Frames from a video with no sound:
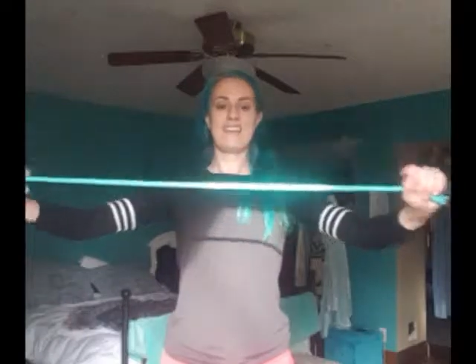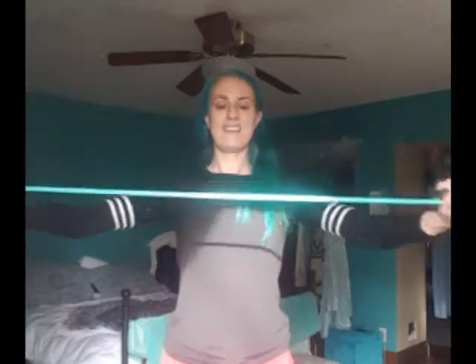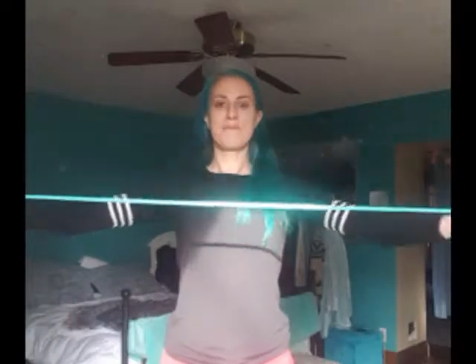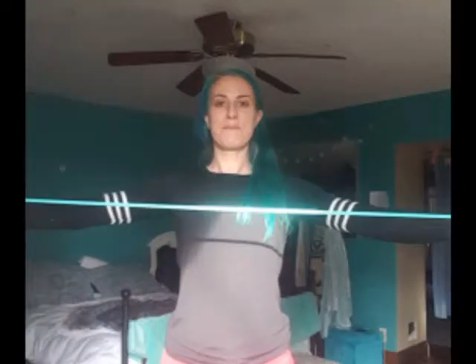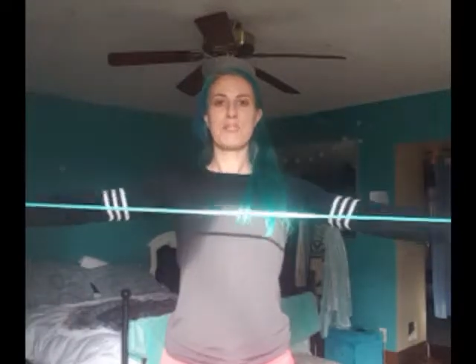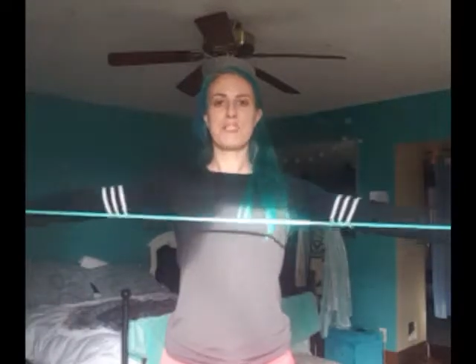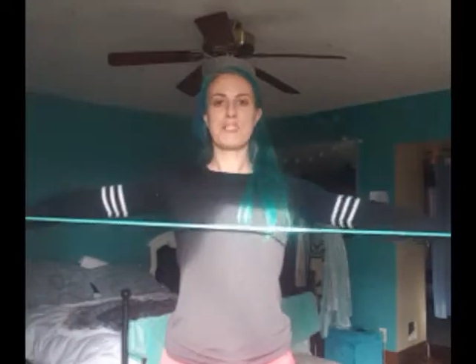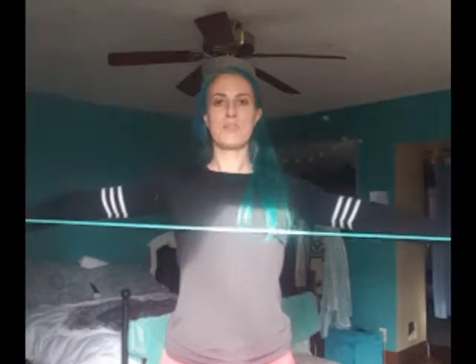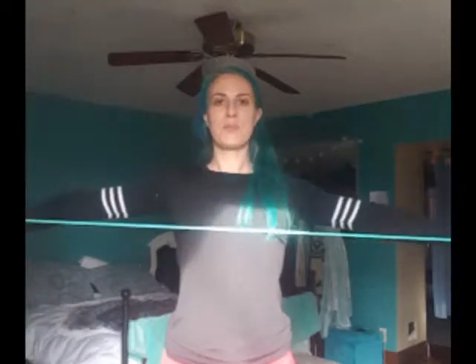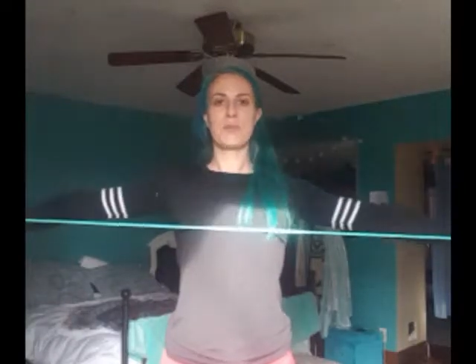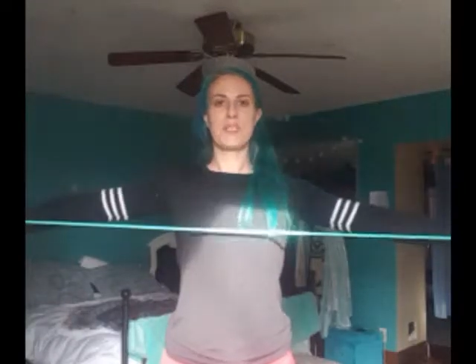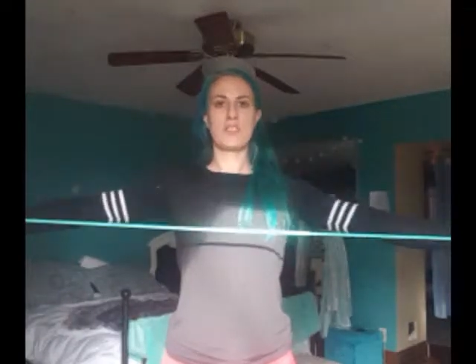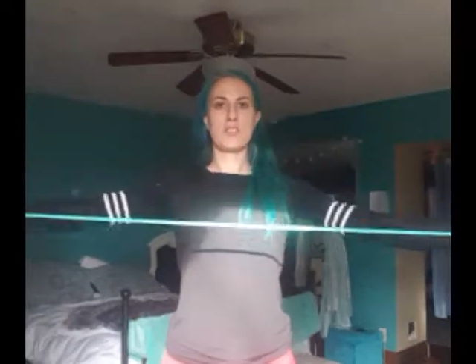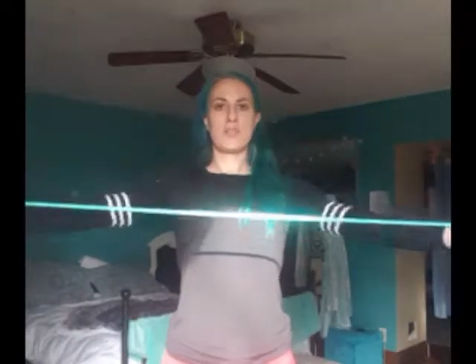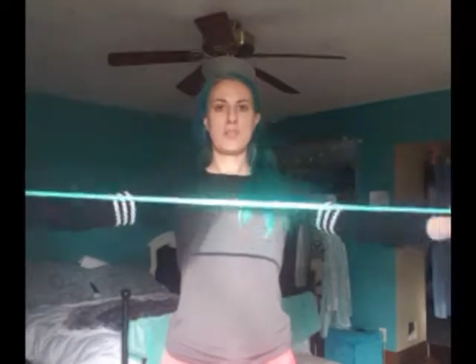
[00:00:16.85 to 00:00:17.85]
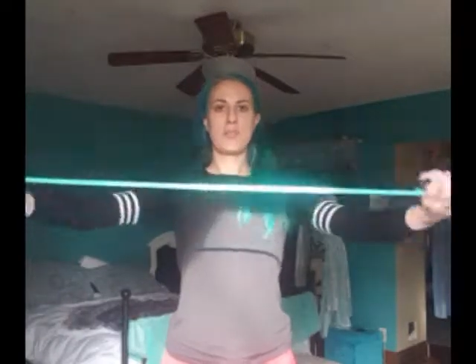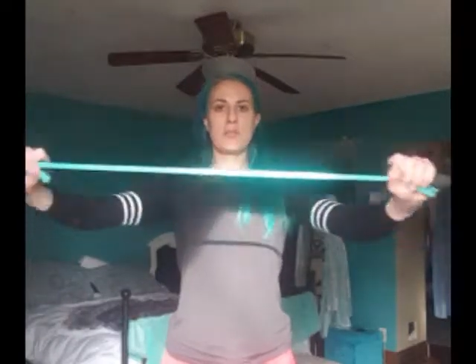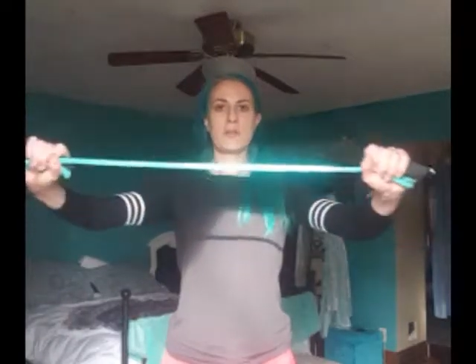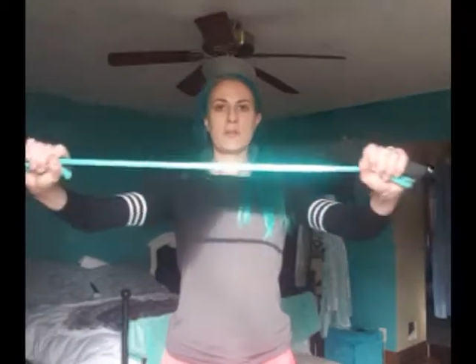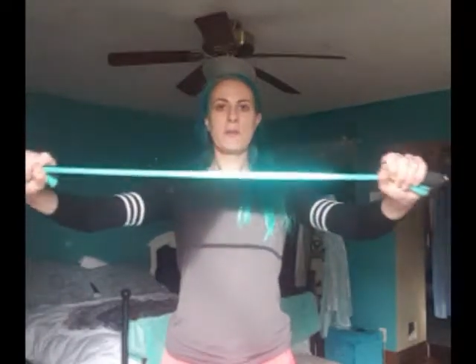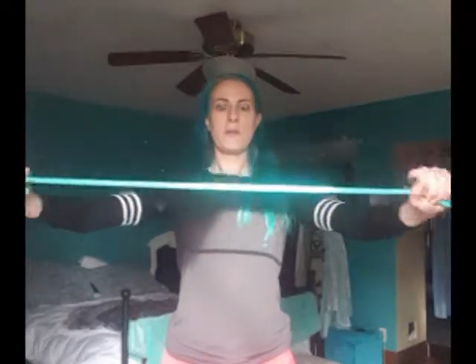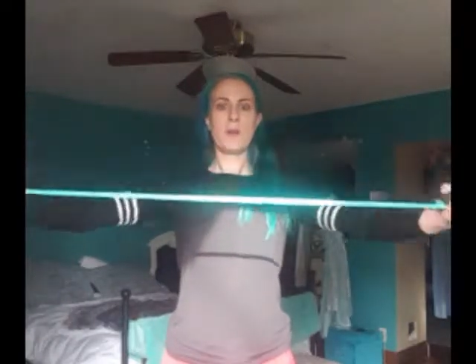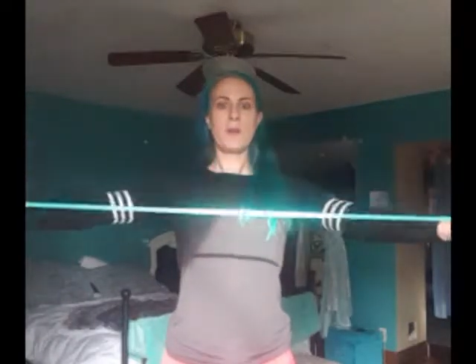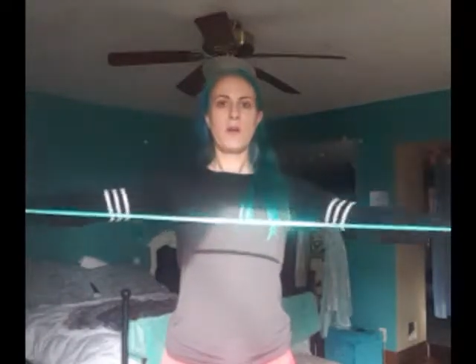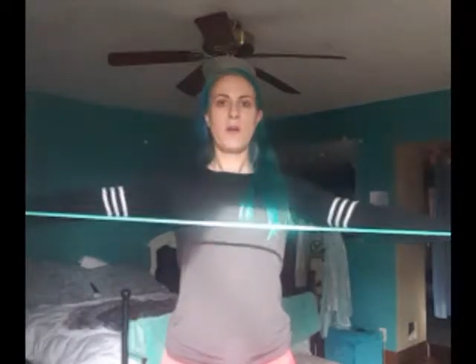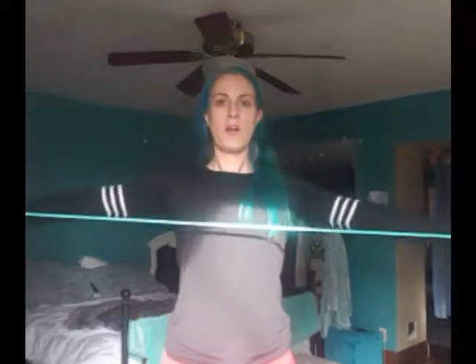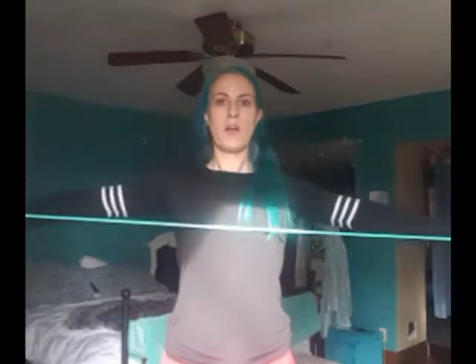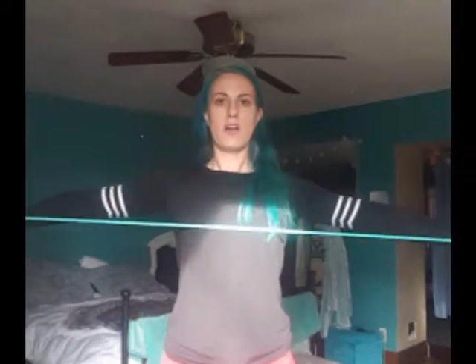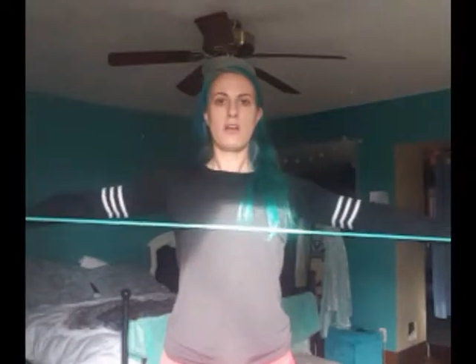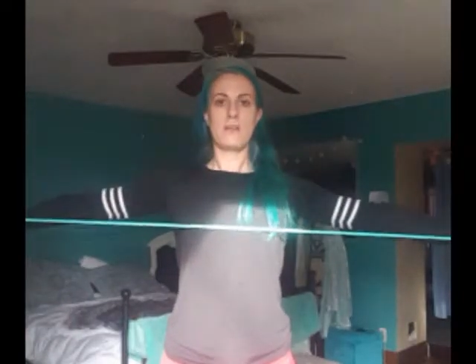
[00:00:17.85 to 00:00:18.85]
But this will get your
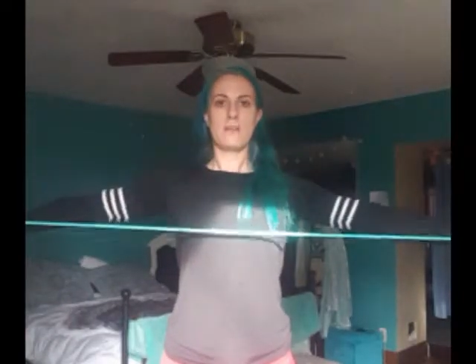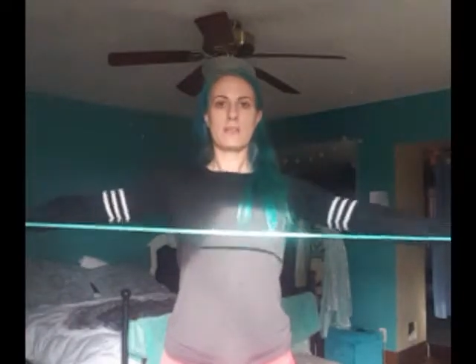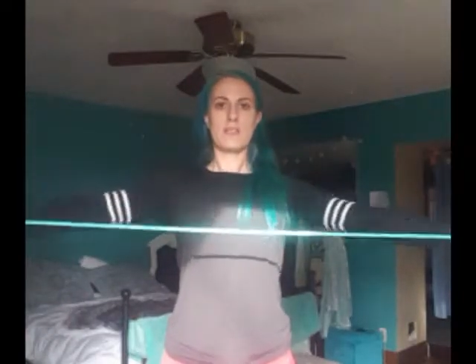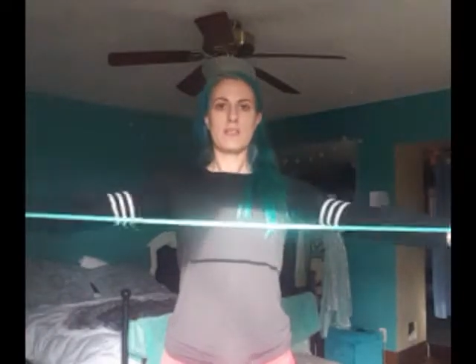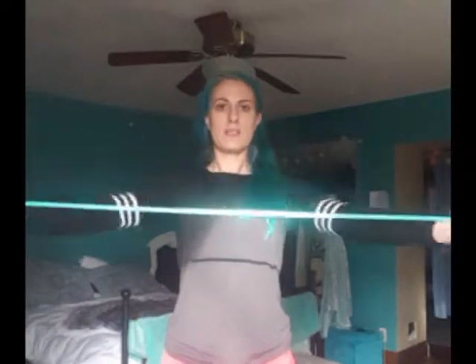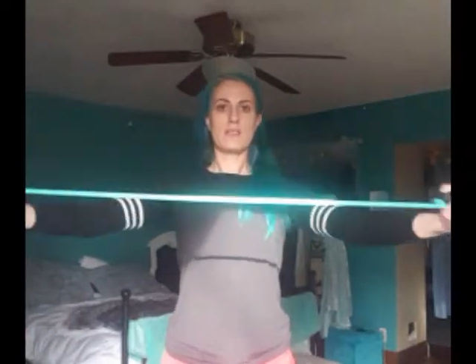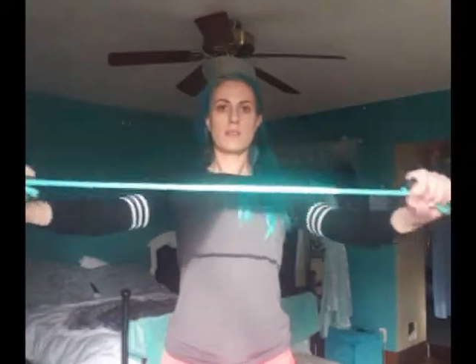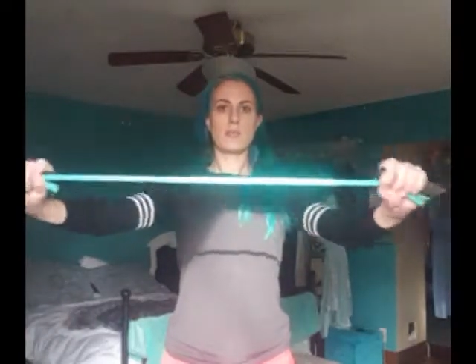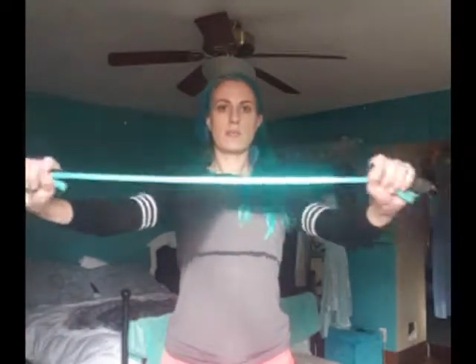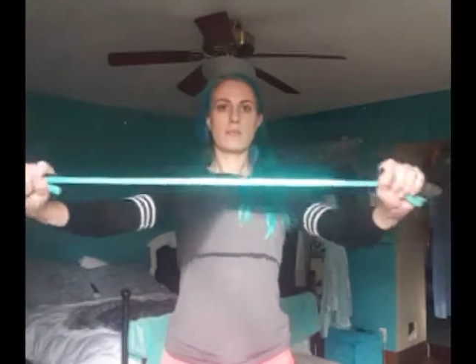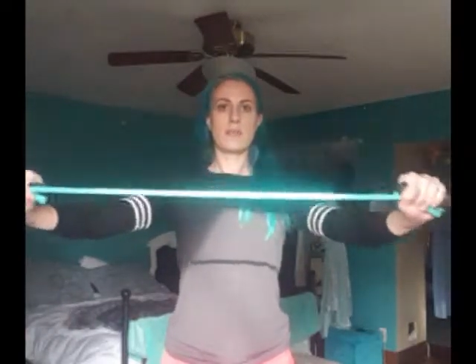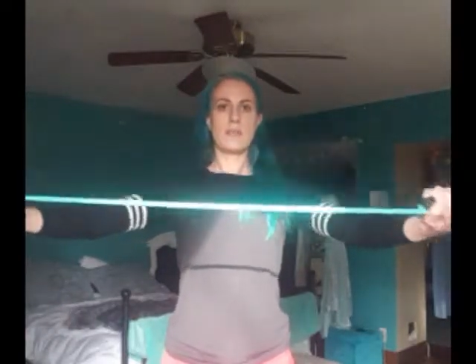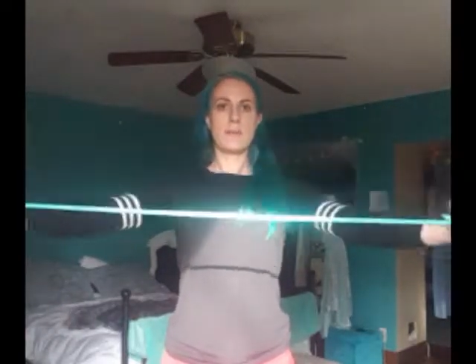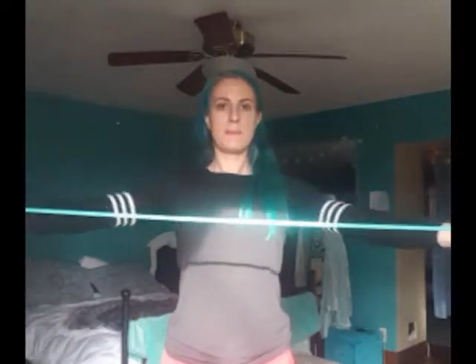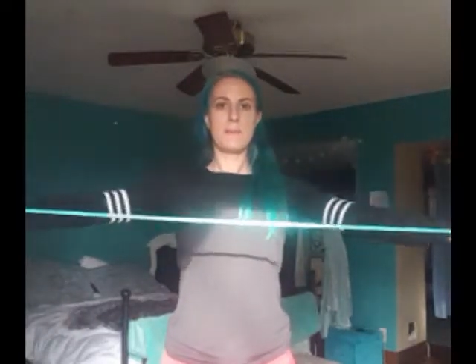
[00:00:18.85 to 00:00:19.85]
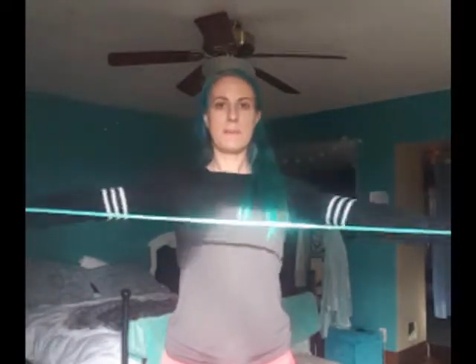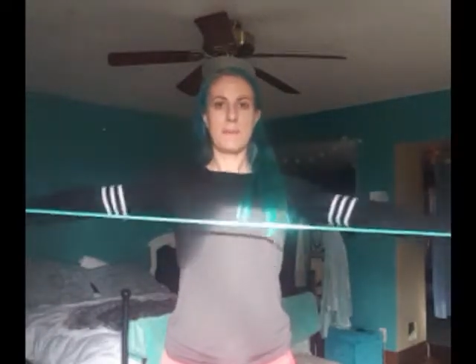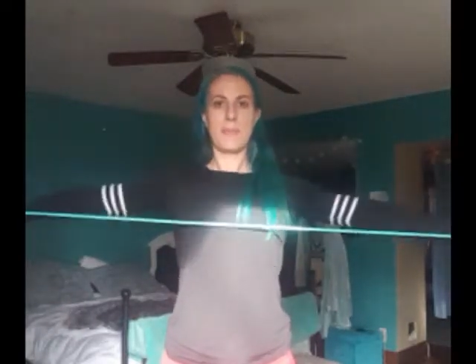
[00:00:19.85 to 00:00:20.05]
arms nice and warmed up.